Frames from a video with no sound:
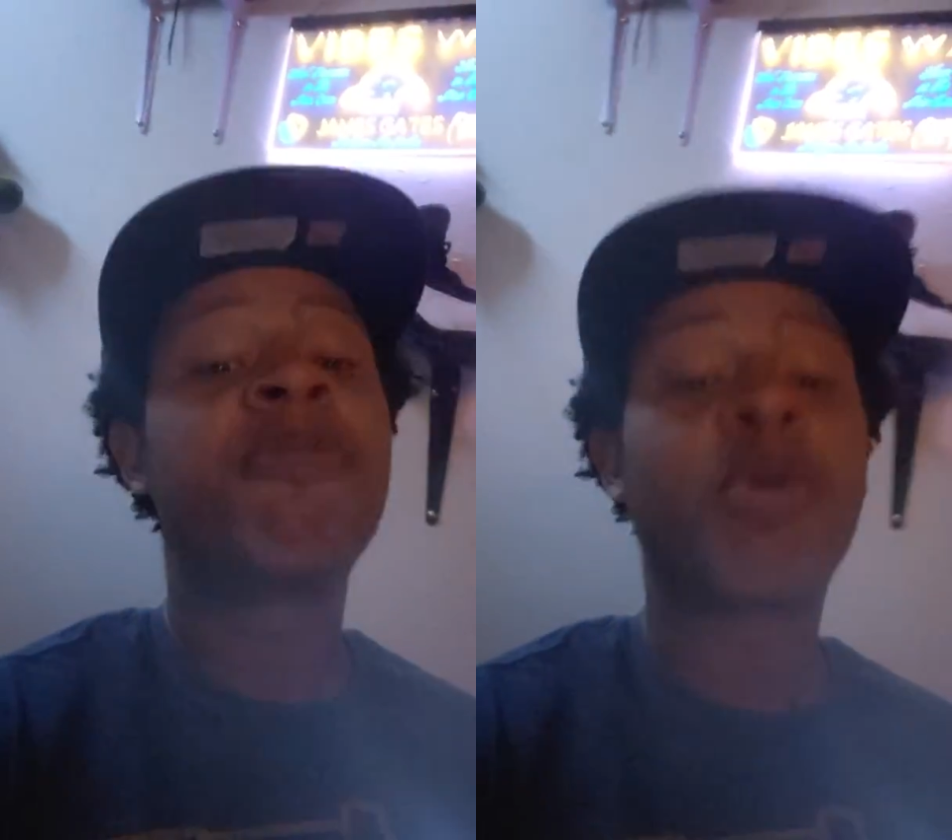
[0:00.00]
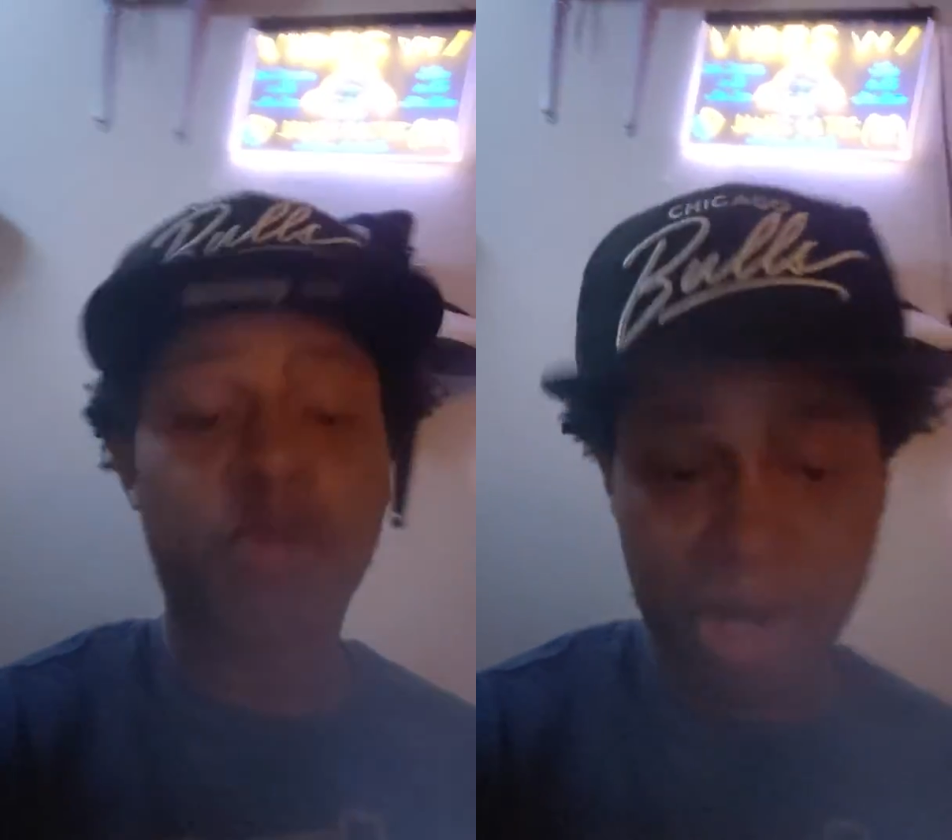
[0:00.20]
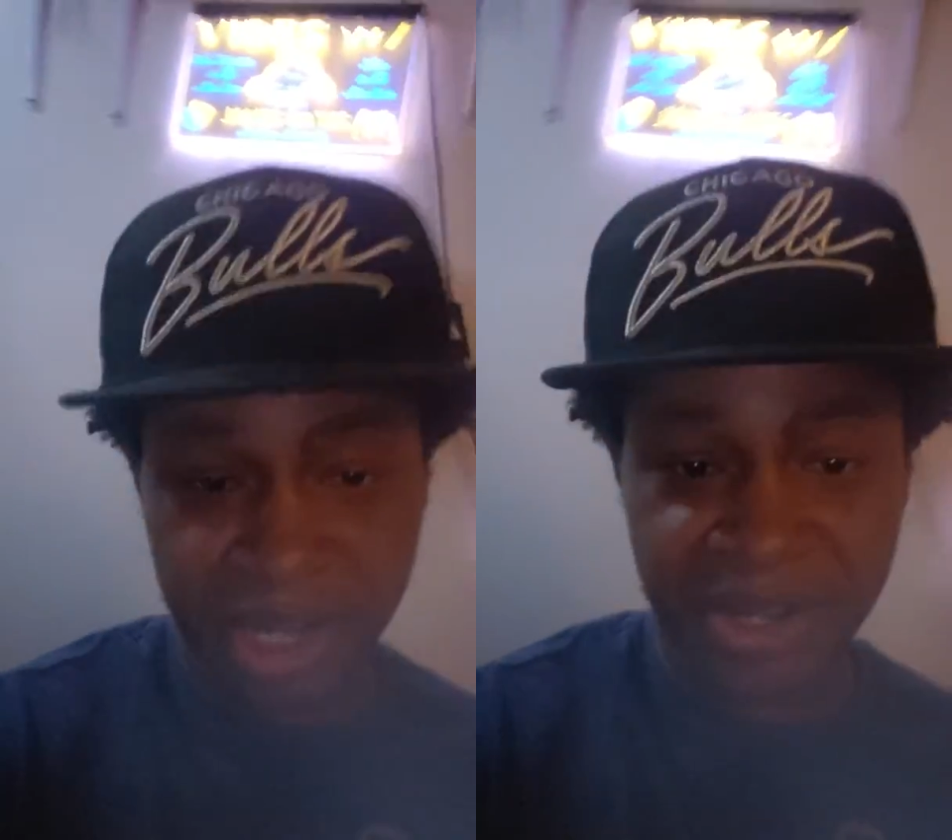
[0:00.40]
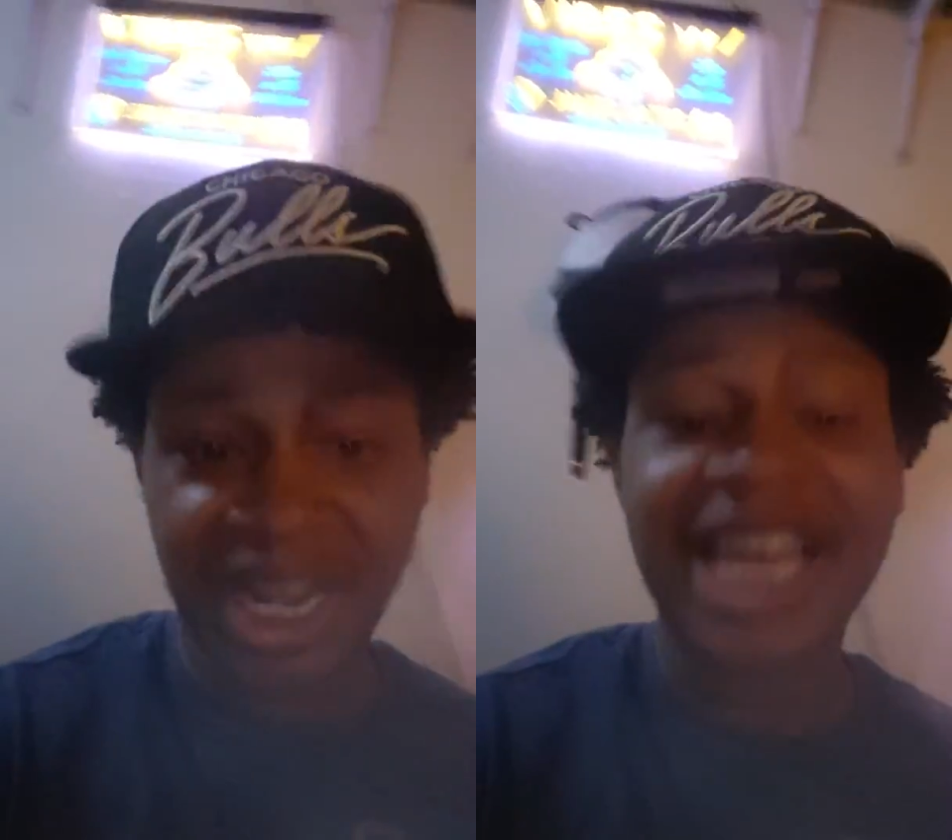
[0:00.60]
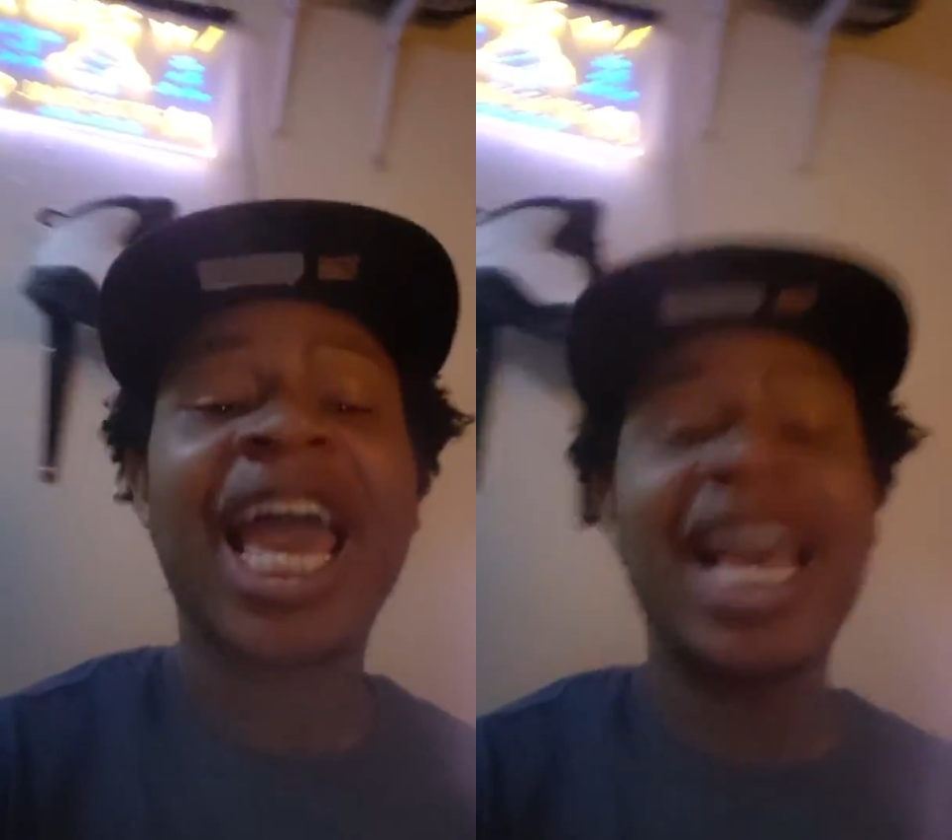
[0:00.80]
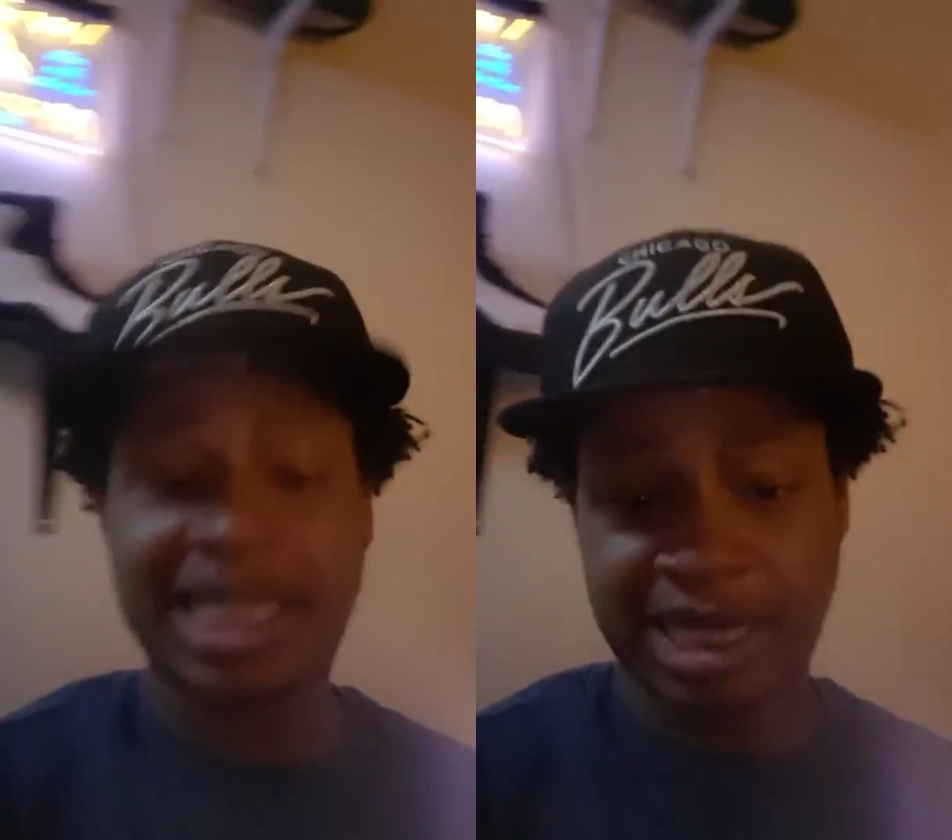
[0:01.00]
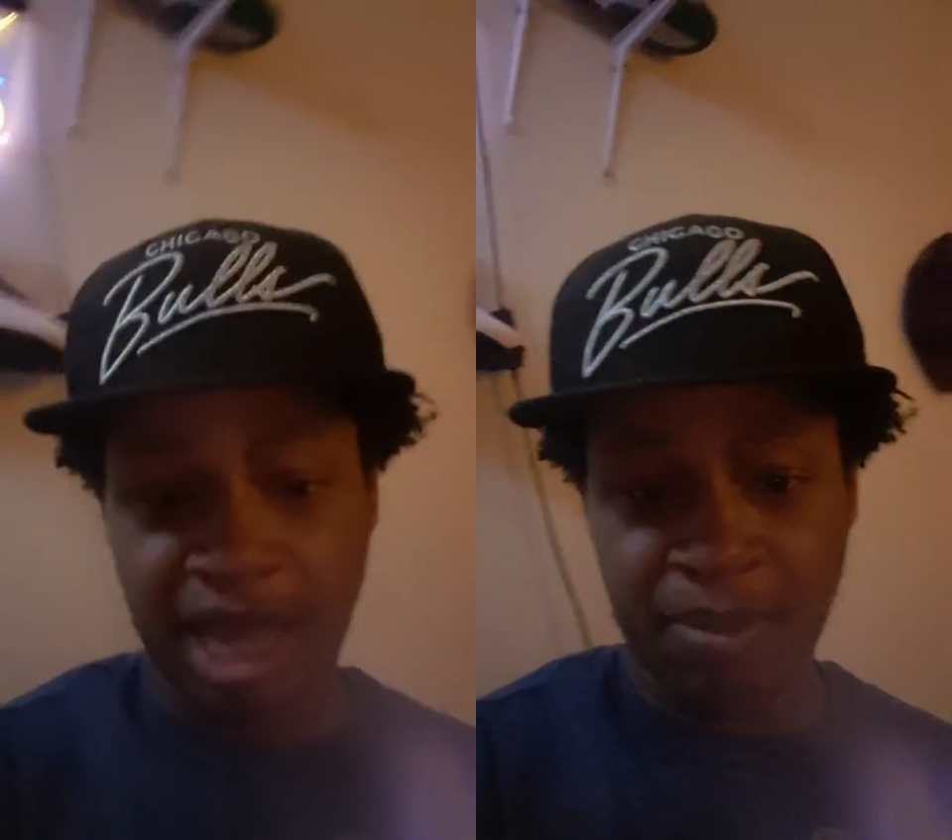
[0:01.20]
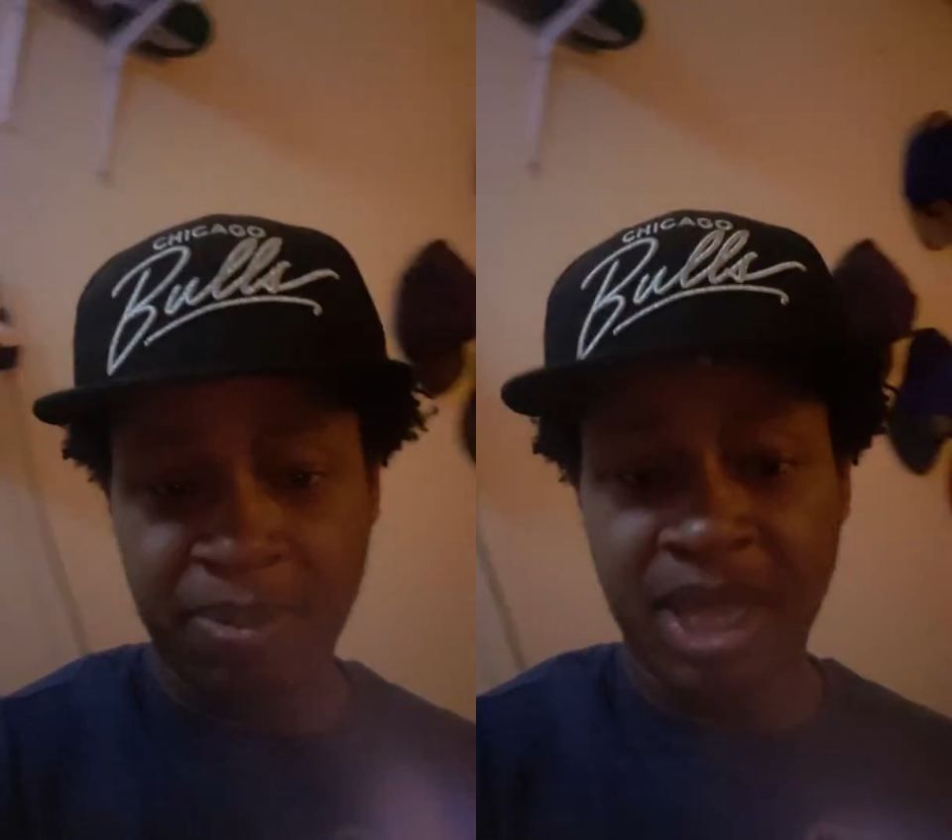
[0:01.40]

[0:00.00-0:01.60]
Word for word: For real. Like ASAP.